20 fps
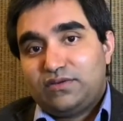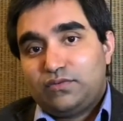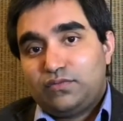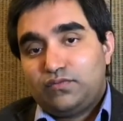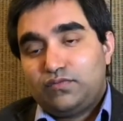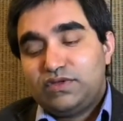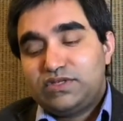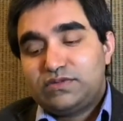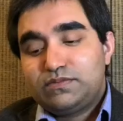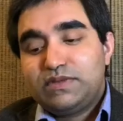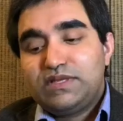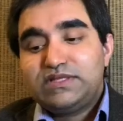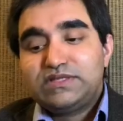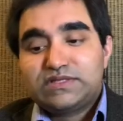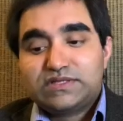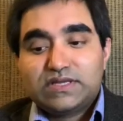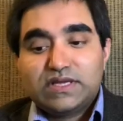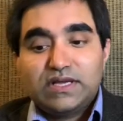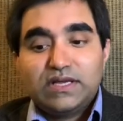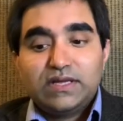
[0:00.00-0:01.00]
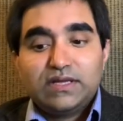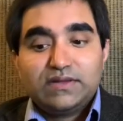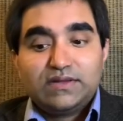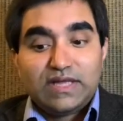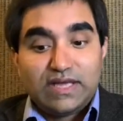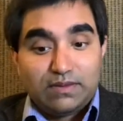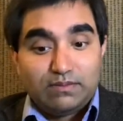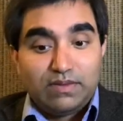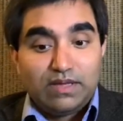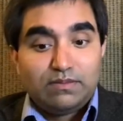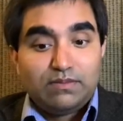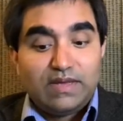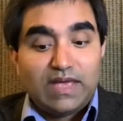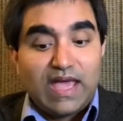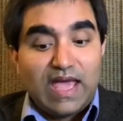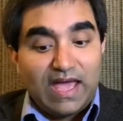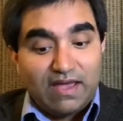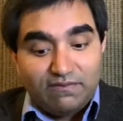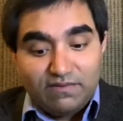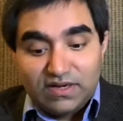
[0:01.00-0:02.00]
which means there may be
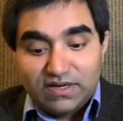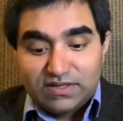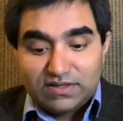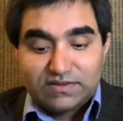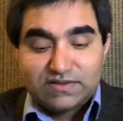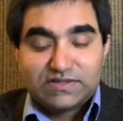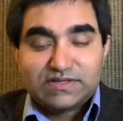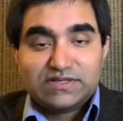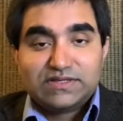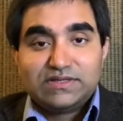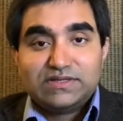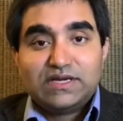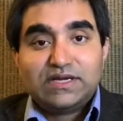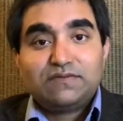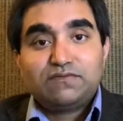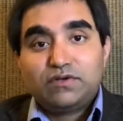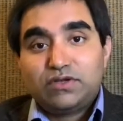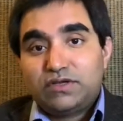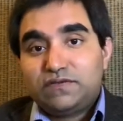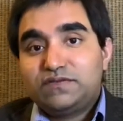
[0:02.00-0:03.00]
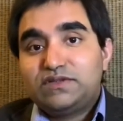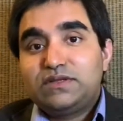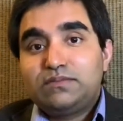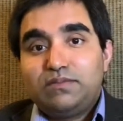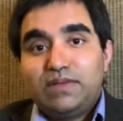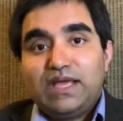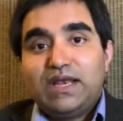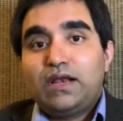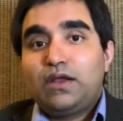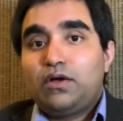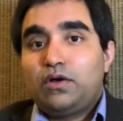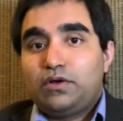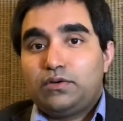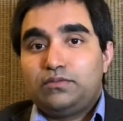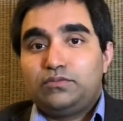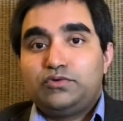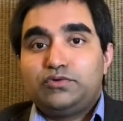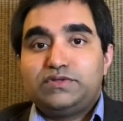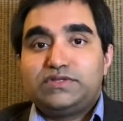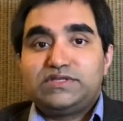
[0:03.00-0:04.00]
evidence that one of the male
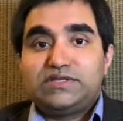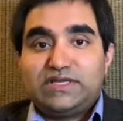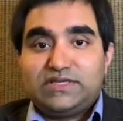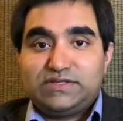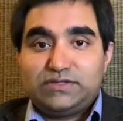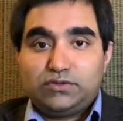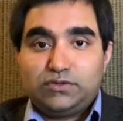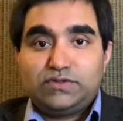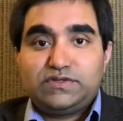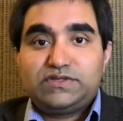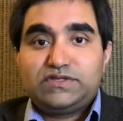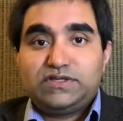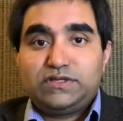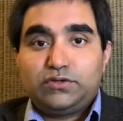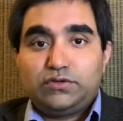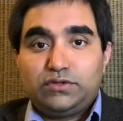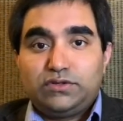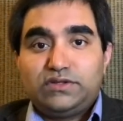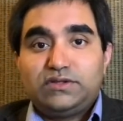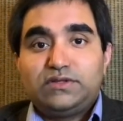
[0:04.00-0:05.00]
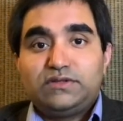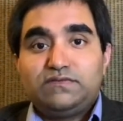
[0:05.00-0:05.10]
hormones, testosterone,